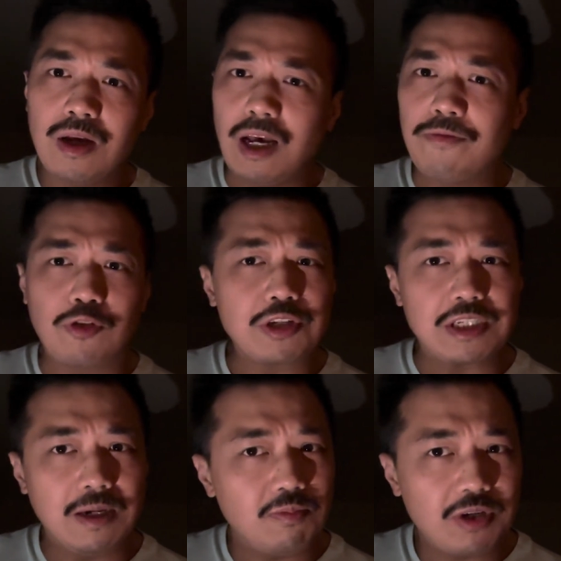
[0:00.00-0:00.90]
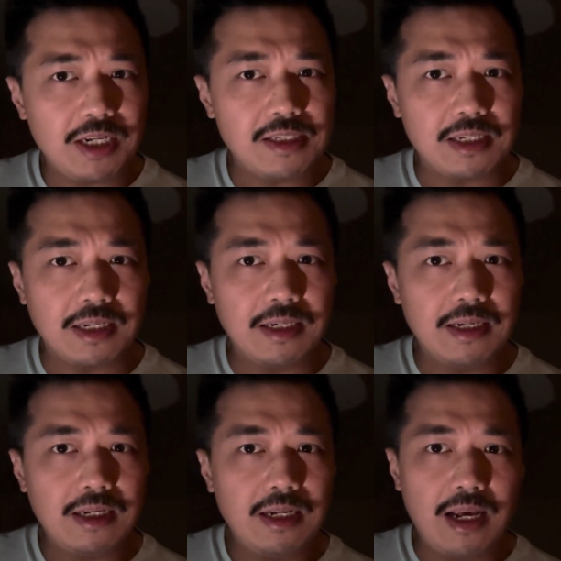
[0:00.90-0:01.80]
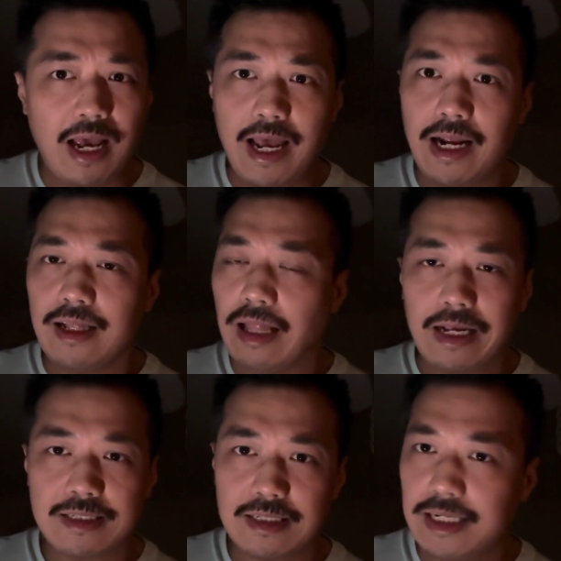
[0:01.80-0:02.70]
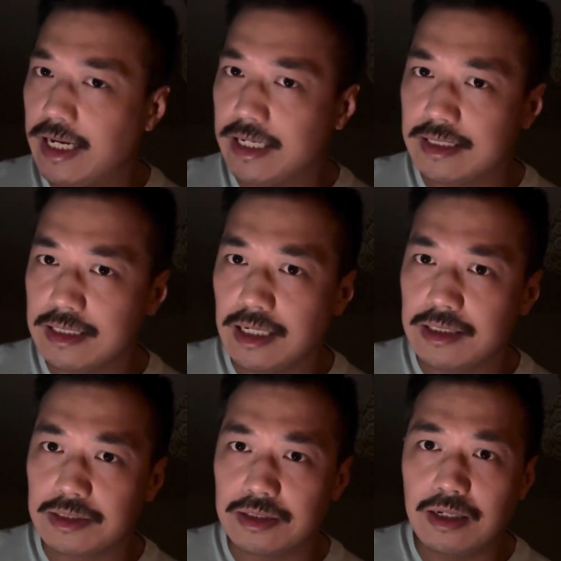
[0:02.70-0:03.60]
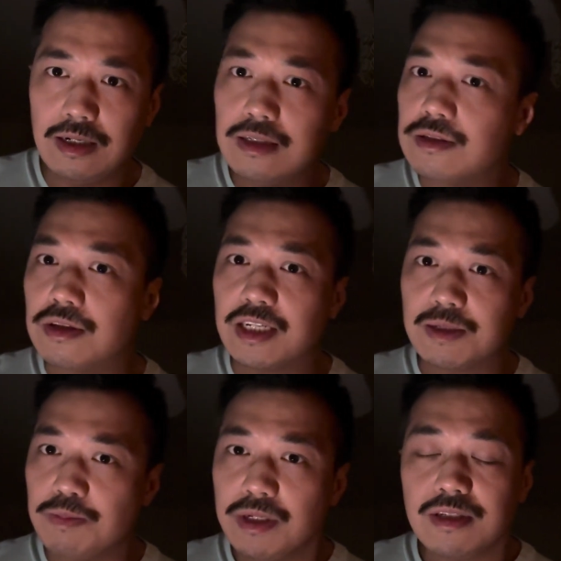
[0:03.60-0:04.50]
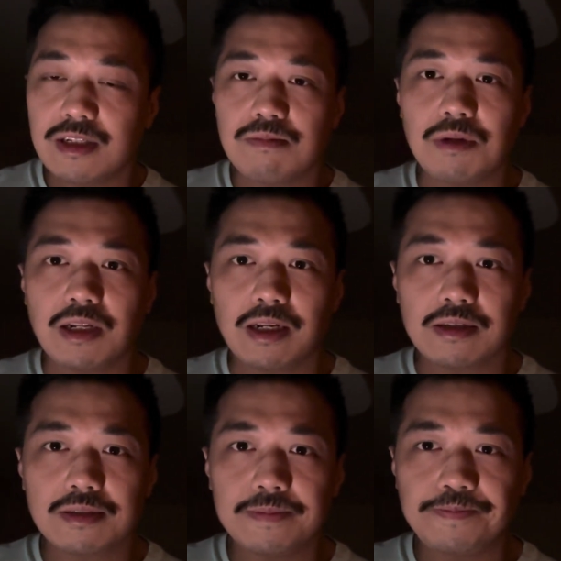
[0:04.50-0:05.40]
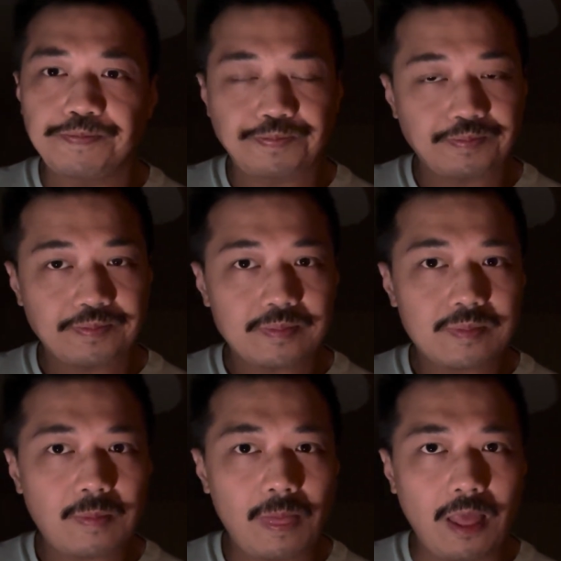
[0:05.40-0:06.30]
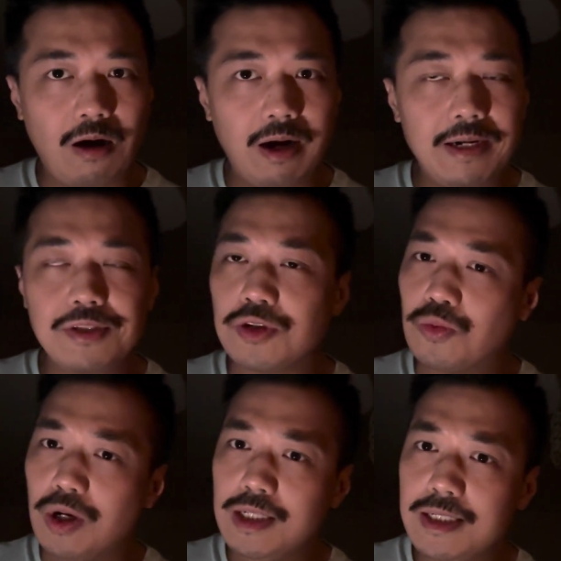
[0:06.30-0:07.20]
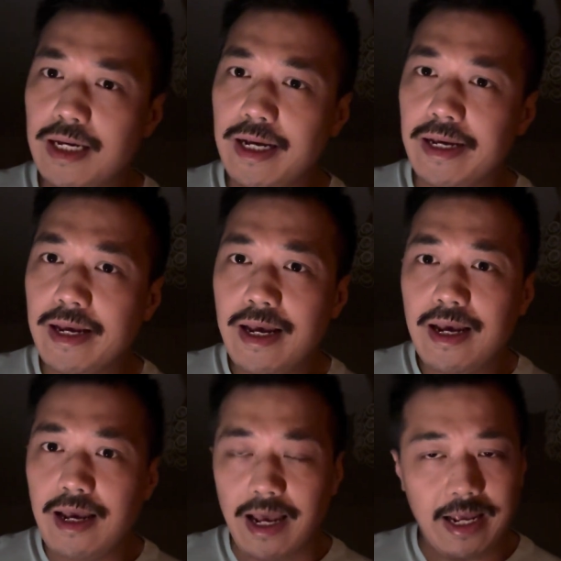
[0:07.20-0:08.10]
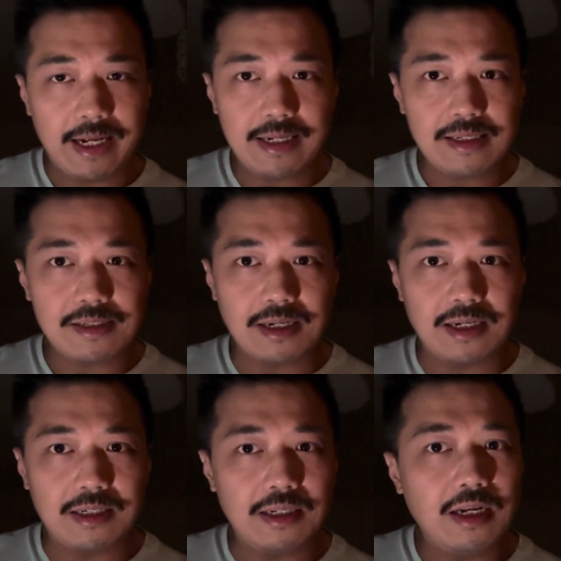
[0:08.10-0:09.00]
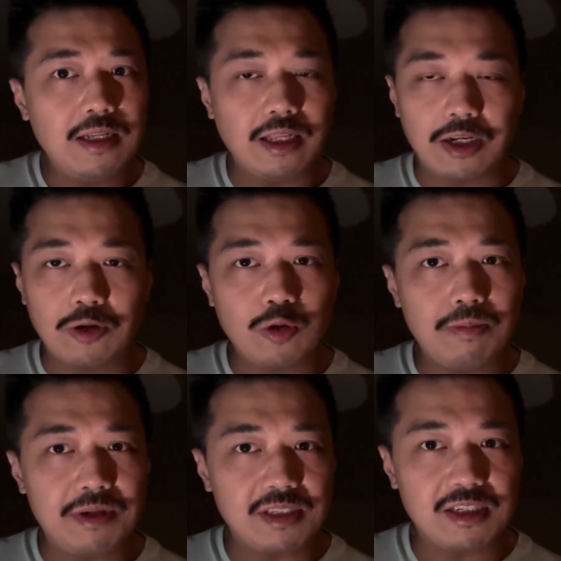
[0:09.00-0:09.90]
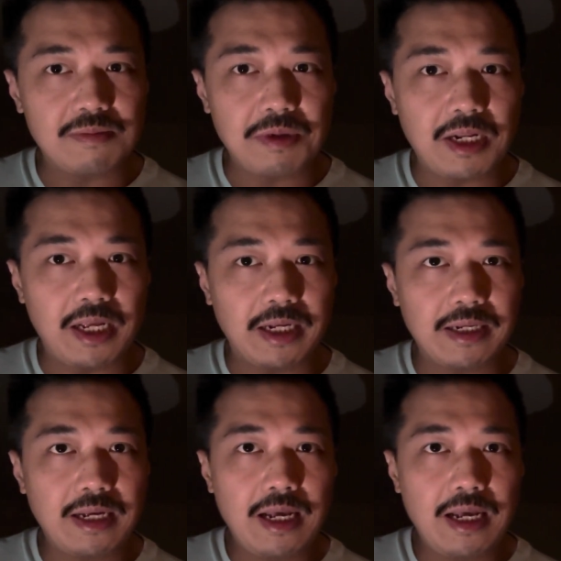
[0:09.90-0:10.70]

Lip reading: And for some reason, Hank likes to take his son to these business meetings. All right. So one day, Hank and his son, they go to a business meeting,